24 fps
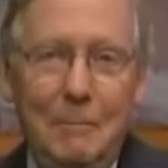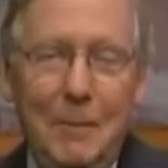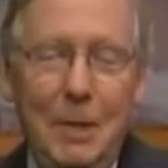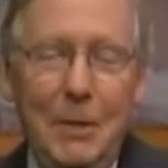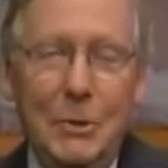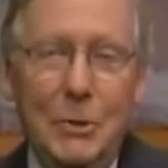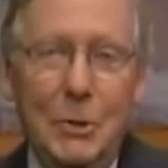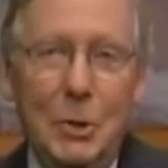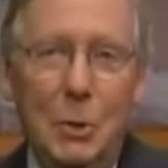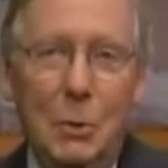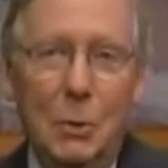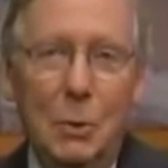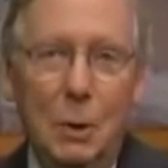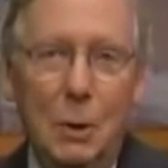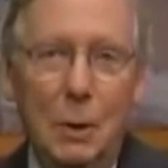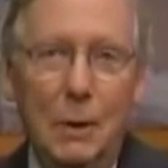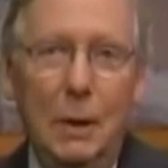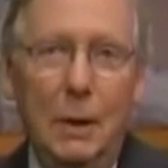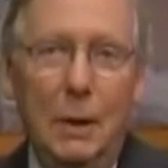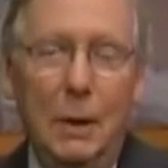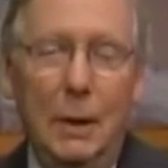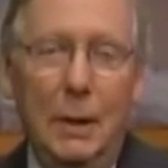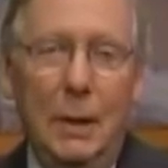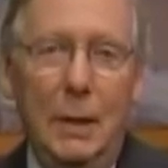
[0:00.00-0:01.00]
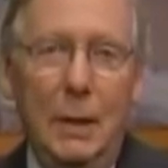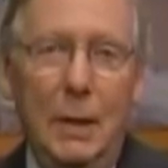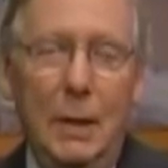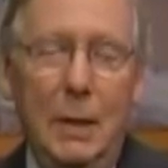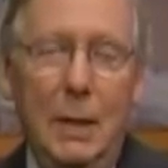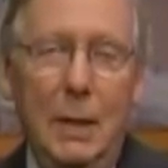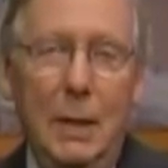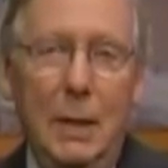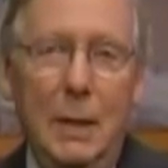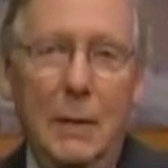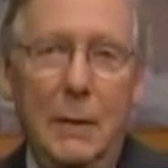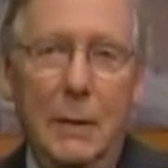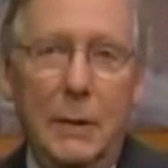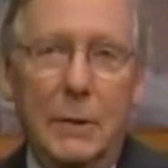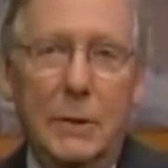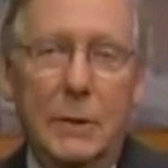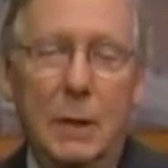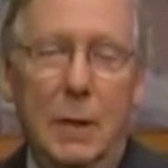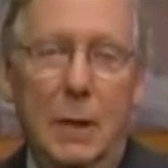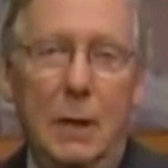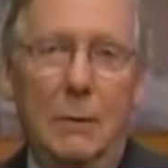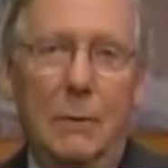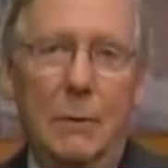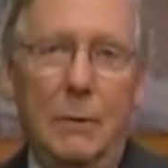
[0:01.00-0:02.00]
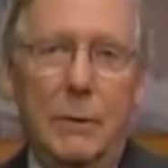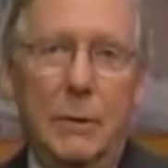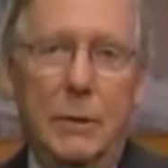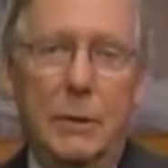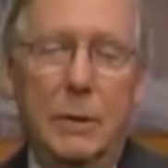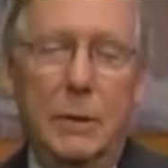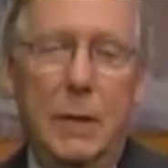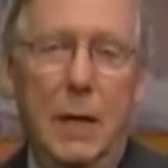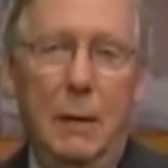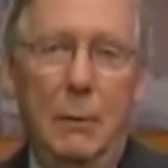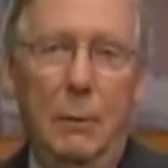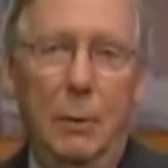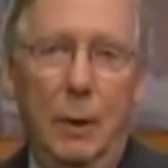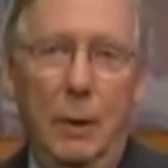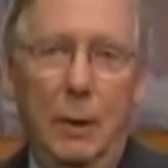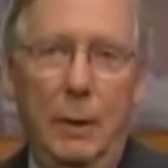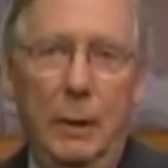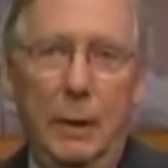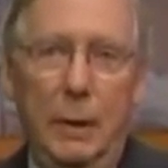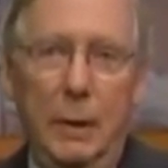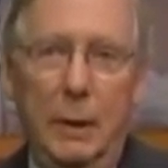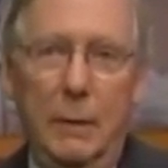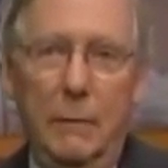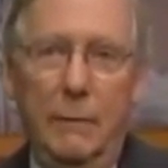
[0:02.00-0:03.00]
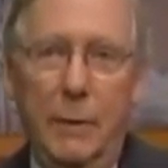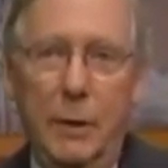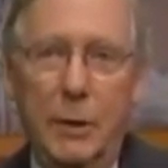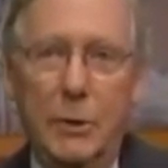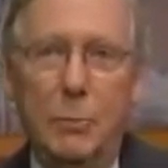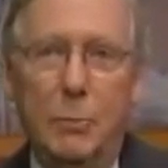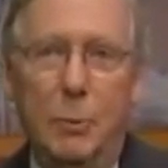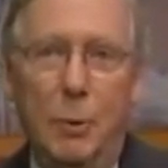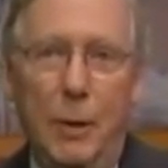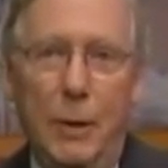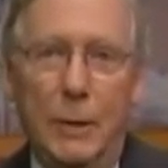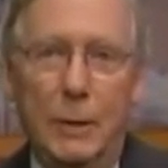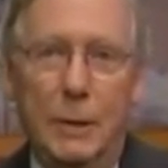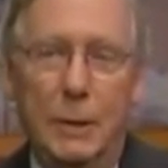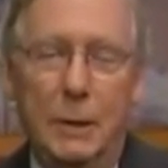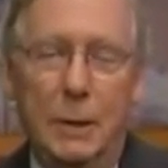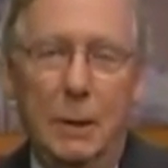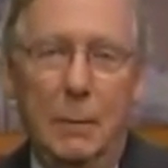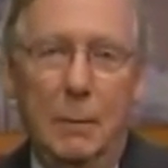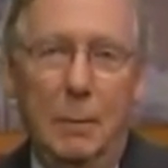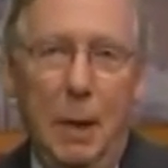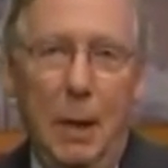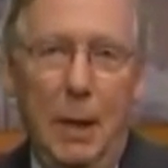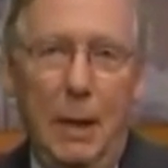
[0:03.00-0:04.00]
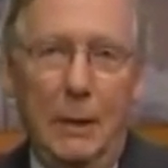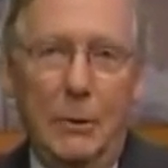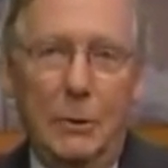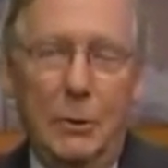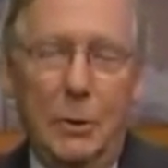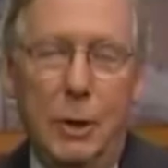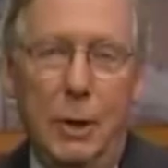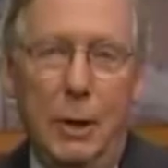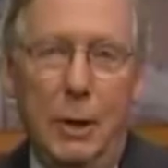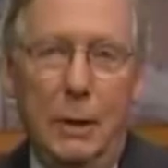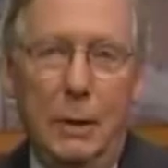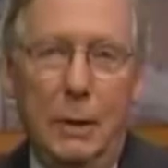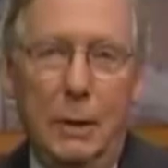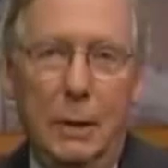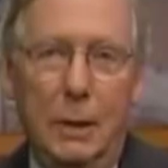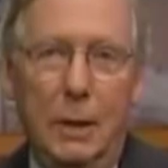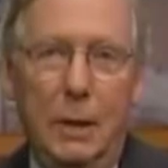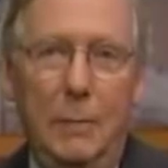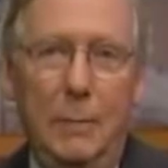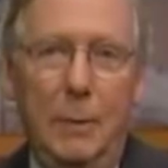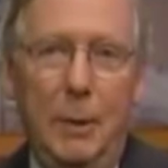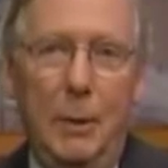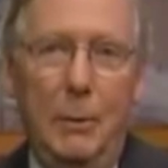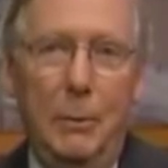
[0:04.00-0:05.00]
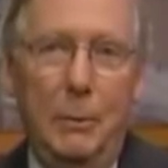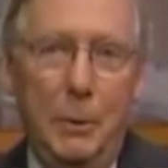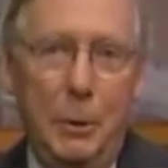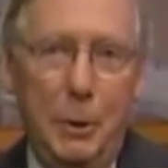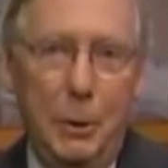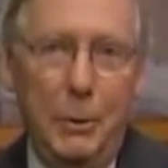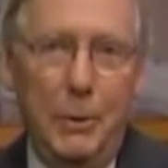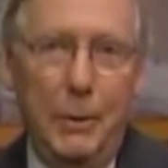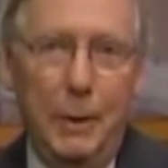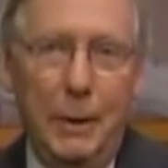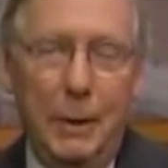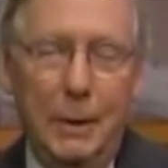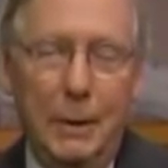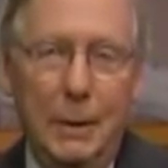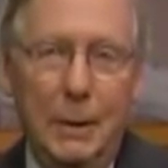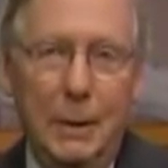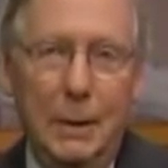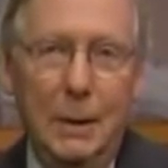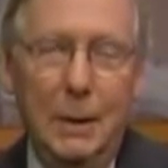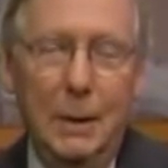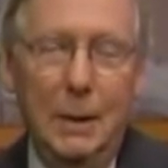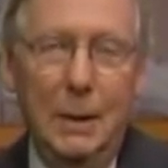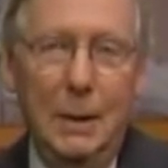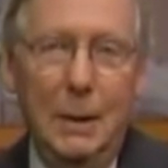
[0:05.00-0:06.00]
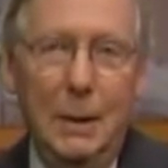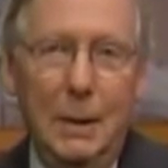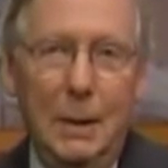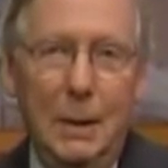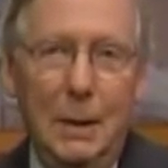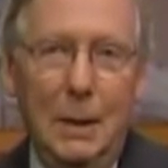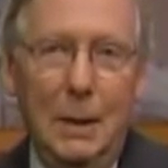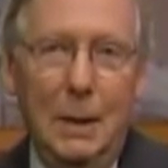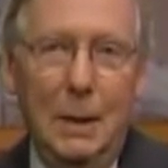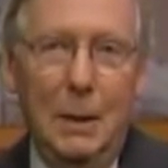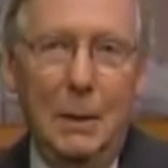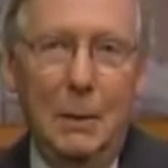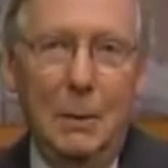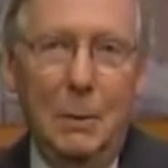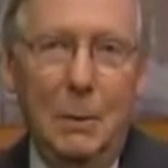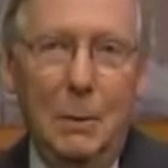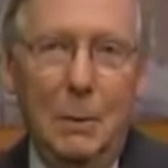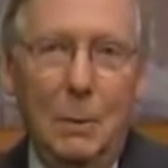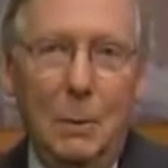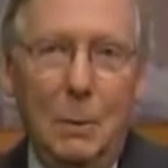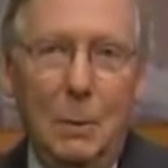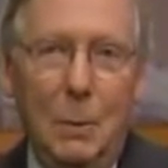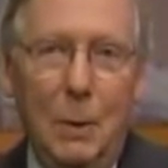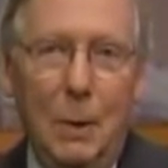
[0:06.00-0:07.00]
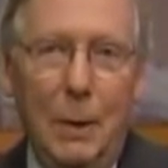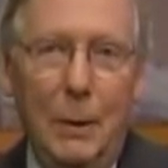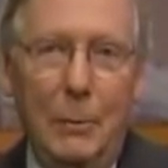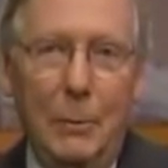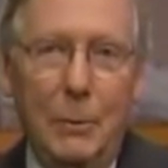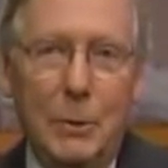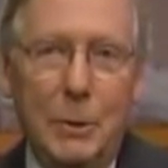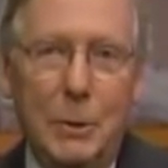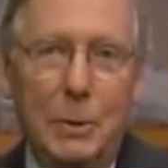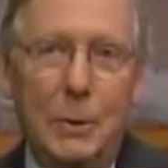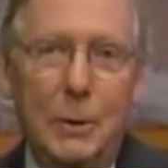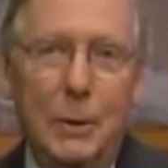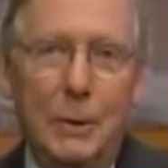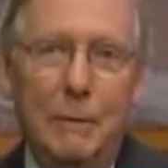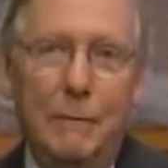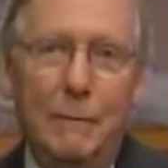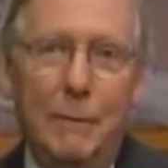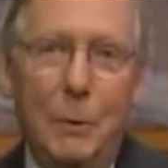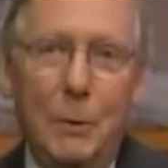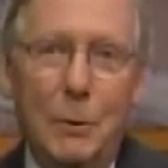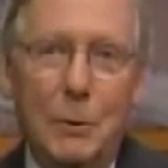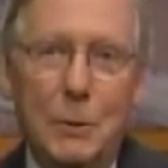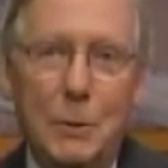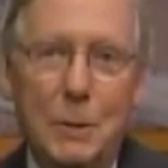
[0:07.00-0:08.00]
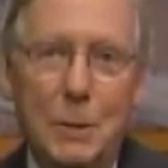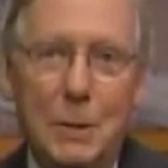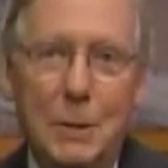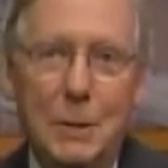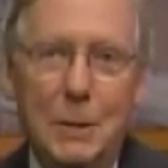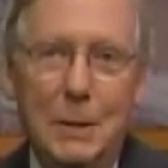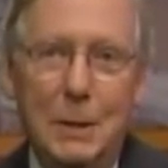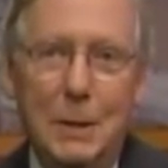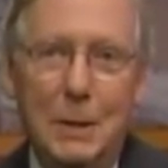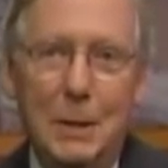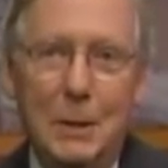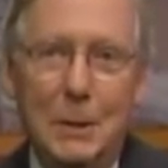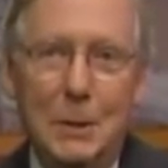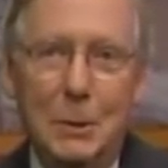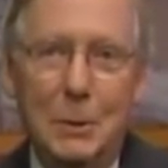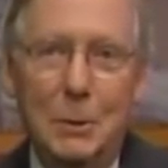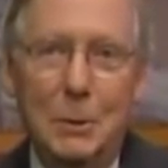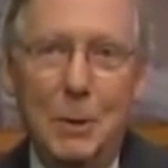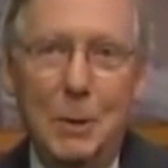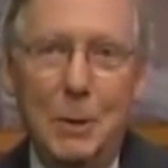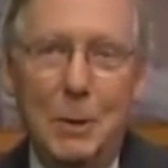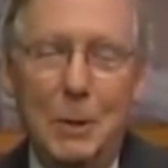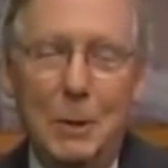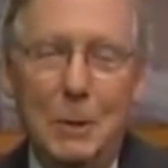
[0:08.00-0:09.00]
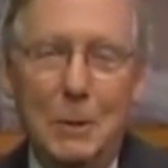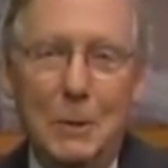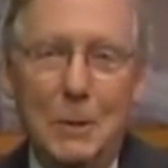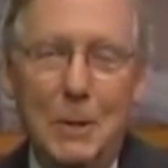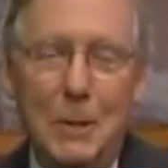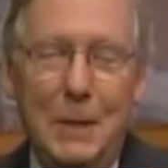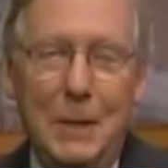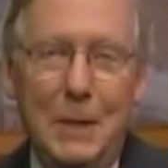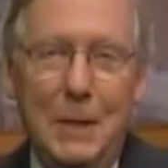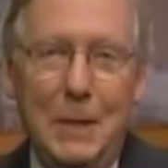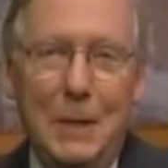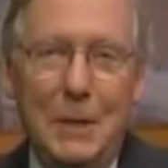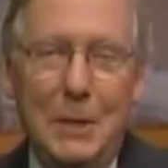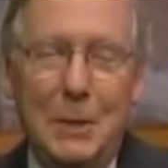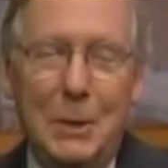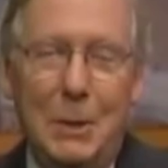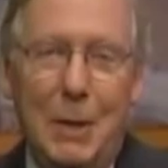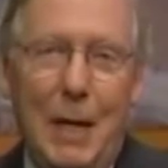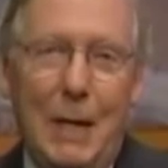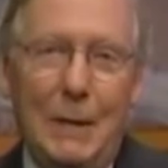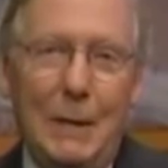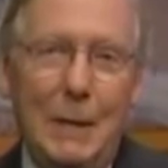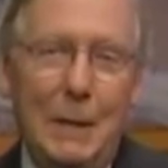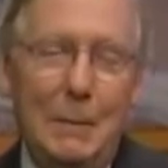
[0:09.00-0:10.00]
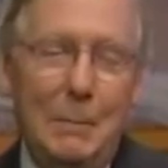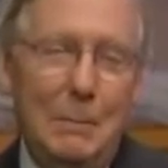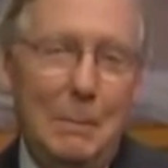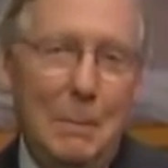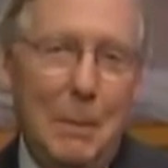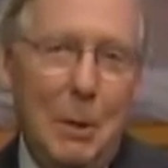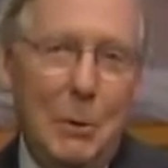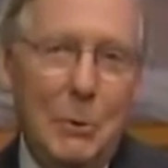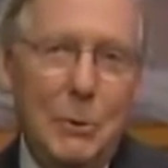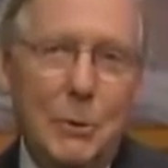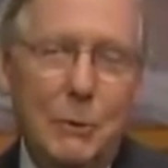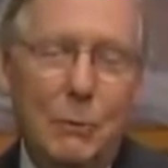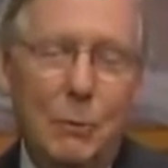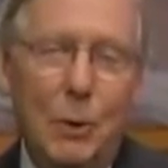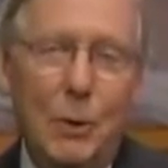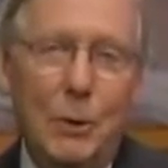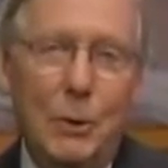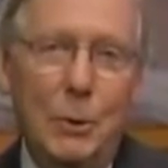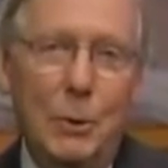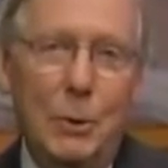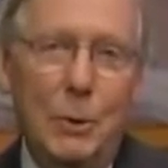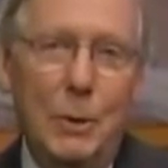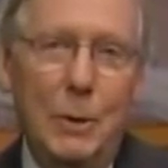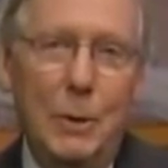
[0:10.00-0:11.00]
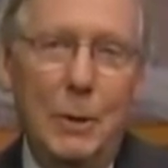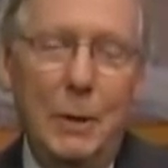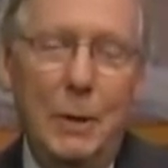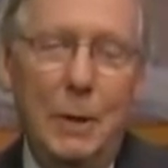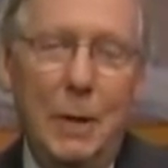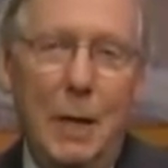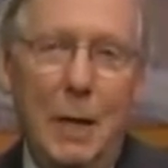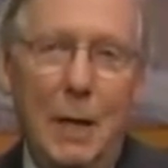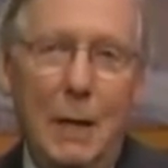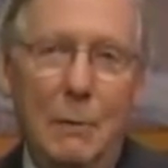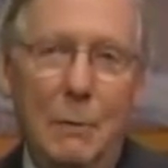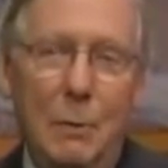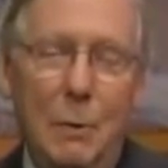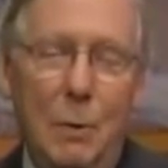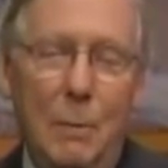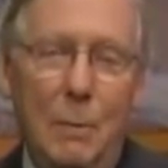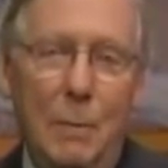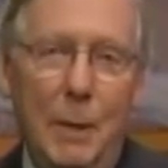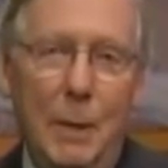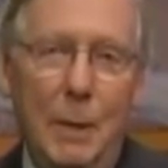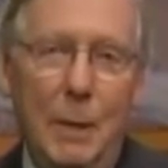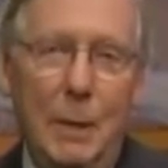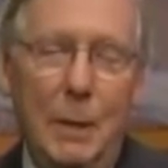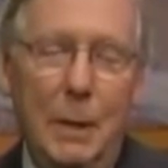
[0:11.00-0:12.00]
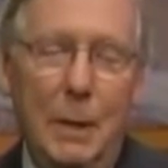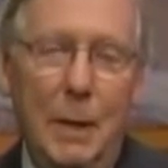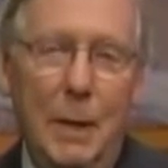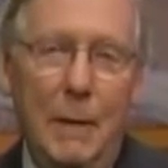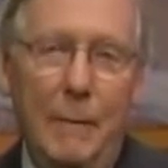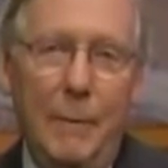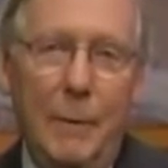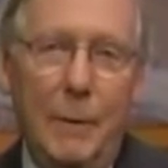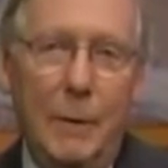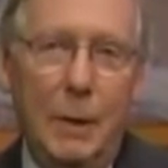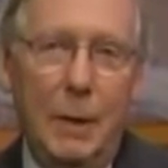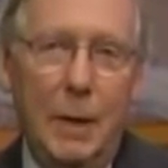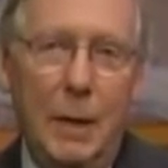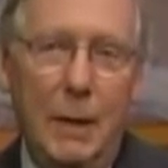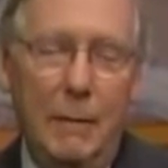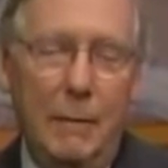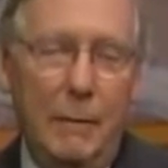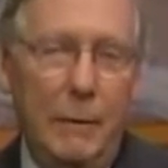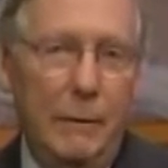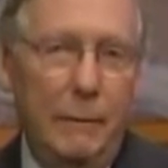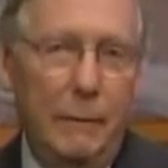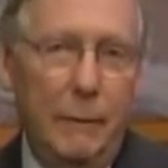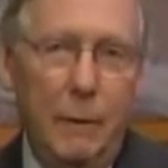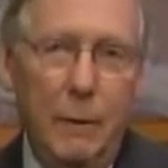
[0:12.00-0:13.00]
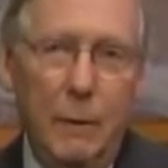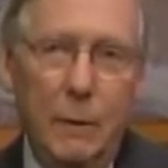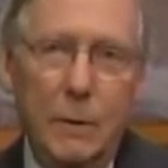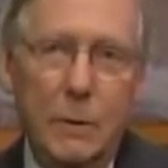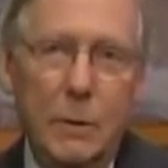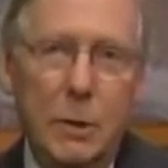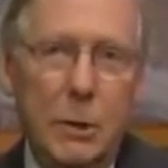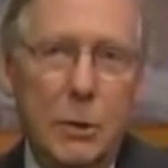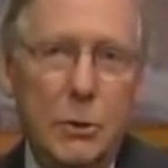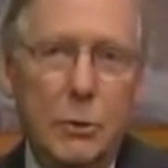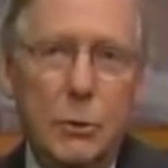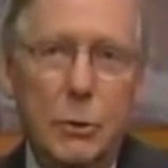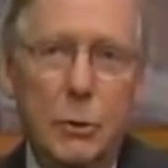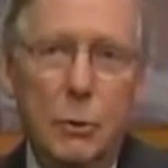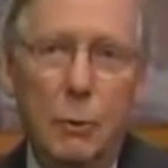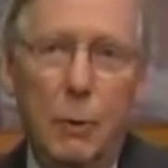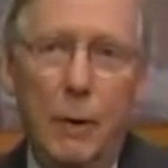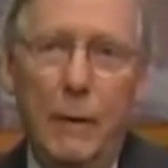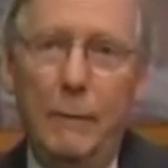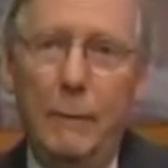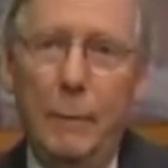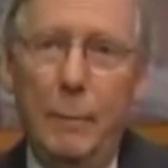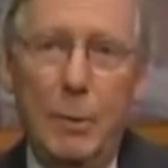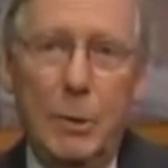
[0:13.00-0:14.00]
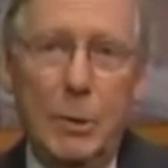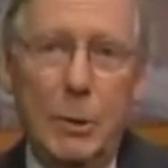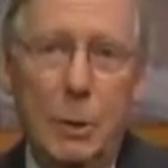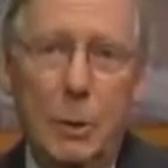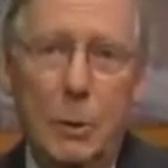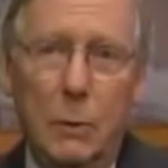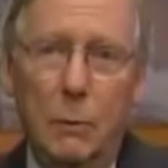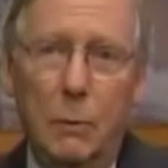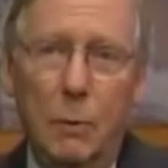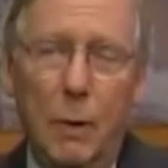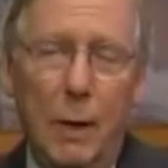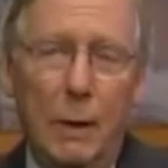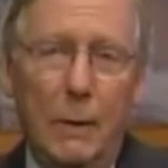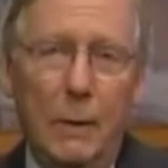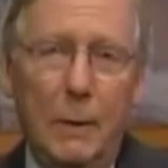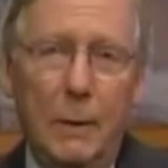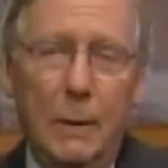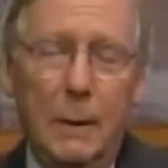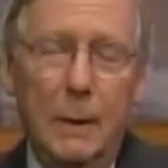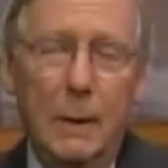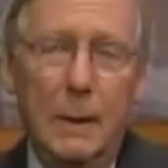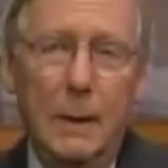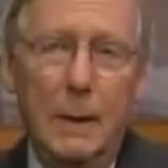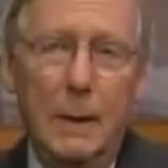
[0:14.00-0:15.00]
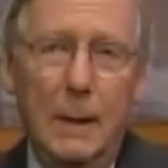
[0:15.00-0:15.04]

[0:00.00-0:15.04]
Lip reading: So clearly, this Congress is not willing to give this president a blank check to keep on doing what he was doing the first 2 years. So I think most of what you'll hear tonight will be an effort to kind of divert attention away from his own record.